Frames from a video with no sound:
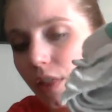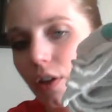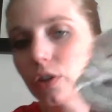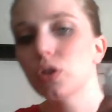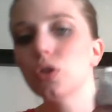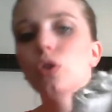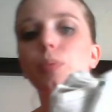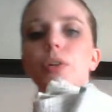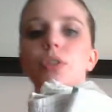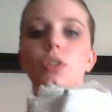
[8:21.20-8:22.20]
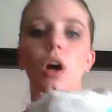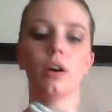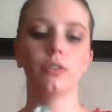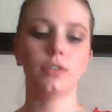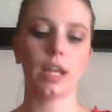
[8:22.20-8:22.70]
They're super
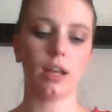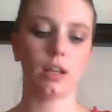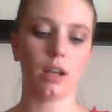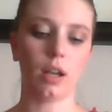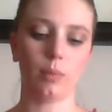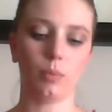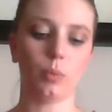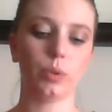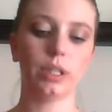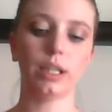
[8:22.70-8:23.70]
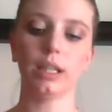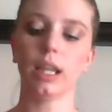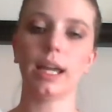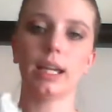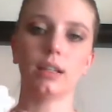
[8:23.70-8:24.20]
soft and really
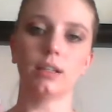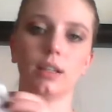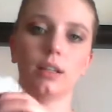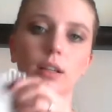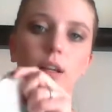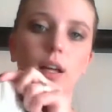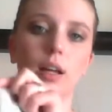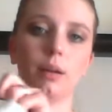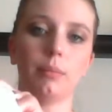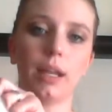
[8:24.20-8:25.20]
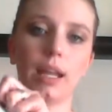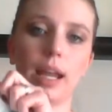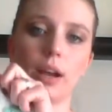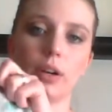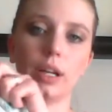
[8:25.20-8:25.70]
light and
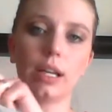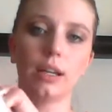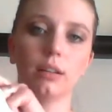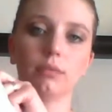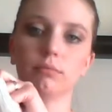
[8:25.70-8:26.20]
airy